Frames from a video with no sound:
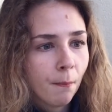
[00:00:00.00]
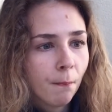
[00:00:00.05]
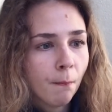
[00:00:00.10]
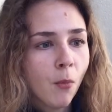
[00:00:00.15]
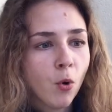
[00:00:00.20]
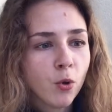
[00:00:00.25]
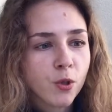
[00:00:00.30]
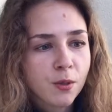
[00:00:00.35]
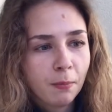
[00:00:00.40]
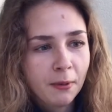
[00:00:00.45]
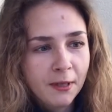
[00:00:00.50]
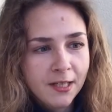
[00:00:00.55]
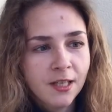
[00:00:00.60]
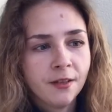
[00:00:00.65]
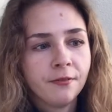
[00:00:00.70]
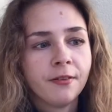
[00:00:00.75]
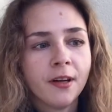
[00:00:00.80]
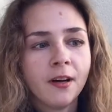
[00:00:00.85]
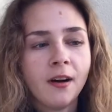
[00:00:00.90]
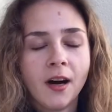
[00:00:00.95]
more
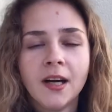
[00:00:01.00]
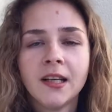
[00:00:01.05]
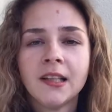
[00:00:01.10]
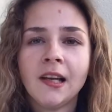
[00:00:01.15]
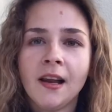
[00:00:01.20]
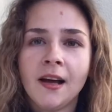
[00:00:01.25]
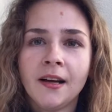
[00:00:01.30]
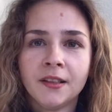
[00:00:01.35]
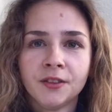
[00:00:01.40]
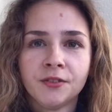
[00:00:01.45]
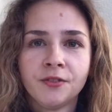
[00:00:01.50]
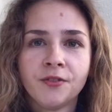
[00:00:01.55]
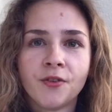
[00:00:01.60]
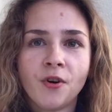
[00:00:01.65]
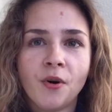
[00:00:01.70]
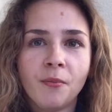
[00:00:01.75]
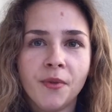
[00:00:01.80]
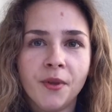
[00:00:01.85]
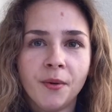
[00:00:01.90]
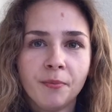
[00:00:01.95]
specific guidelines
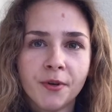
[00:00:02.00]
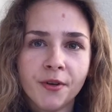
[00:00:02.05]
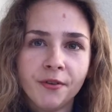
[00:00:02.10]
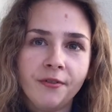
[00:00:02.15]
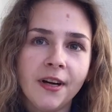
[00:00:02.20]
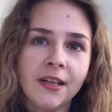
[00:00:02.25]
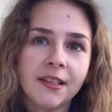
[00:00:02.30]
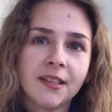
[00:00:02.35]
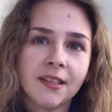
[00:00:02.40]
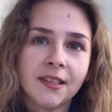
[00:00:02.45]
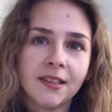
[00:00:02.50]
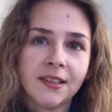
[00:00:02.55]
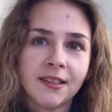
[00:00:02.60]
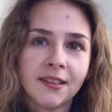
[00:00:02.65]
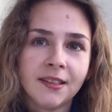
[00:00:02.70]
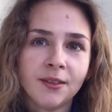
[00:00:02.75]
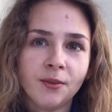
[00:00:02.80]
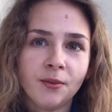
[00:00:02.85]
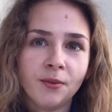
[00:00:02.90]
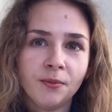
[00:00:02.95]
from the
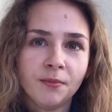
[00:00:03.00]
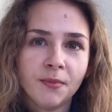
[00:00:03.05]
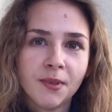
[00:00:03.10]
professors.